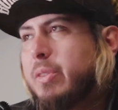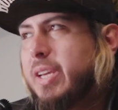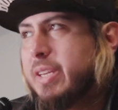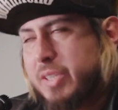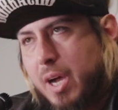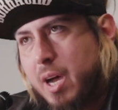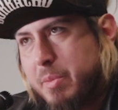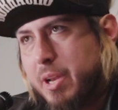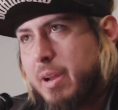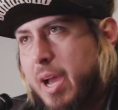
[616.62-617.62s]
don't think it's
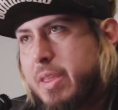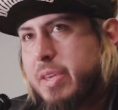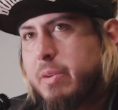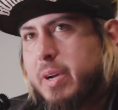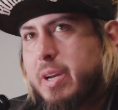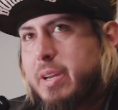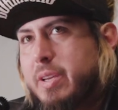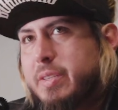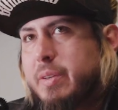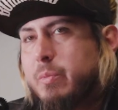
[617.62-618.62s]
common. I think what
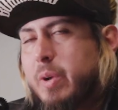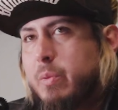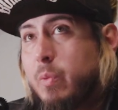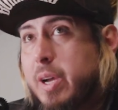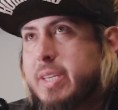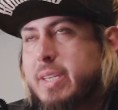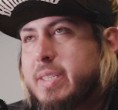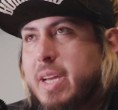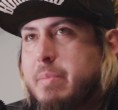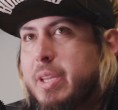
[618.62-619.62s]
it was at the
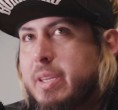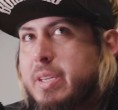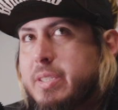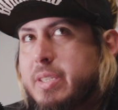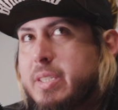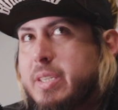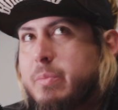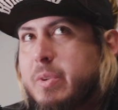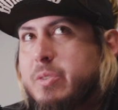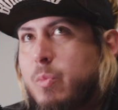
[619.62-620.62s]
time at least, is
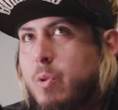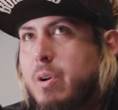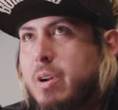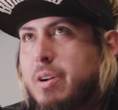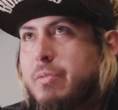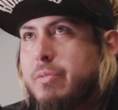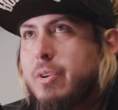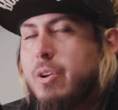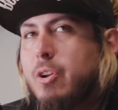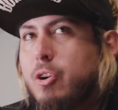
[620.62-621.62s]
it was more of
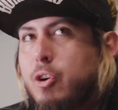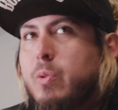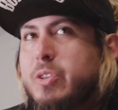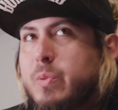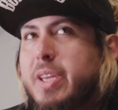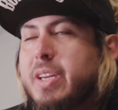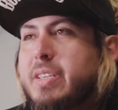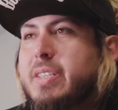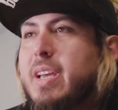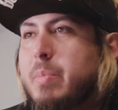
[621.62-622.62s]
who was willing
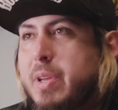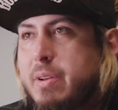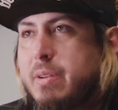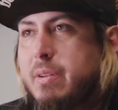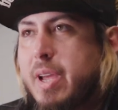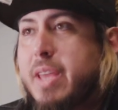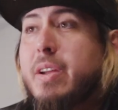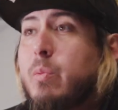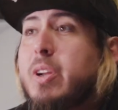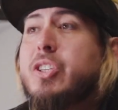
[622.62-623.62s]
to step in. And
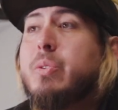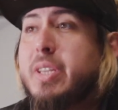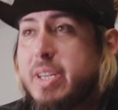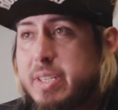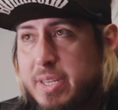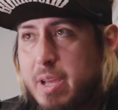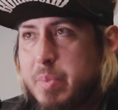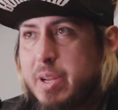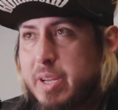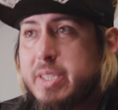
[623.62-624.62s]
then once you did
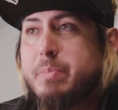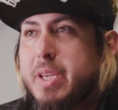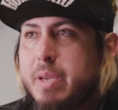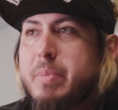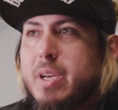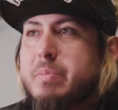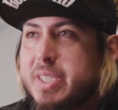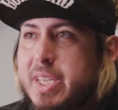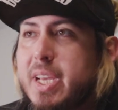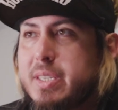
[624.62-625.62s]
step in, it becomes
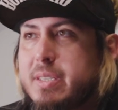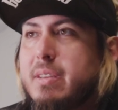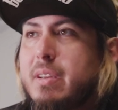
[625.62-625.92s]
a test.